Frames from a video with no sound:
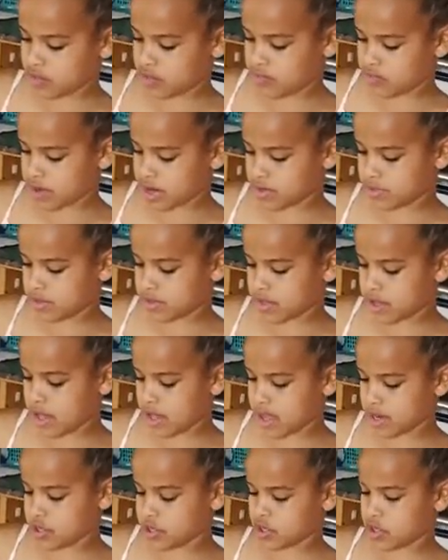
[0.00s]
around the
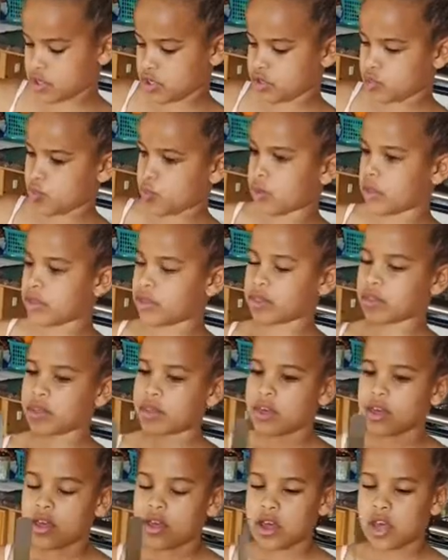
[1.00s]
edges with
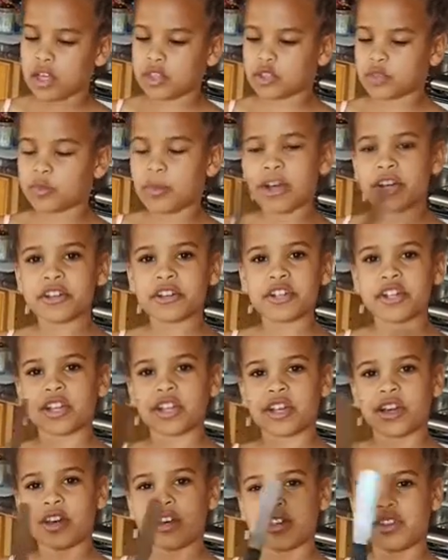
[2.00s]
a spatula.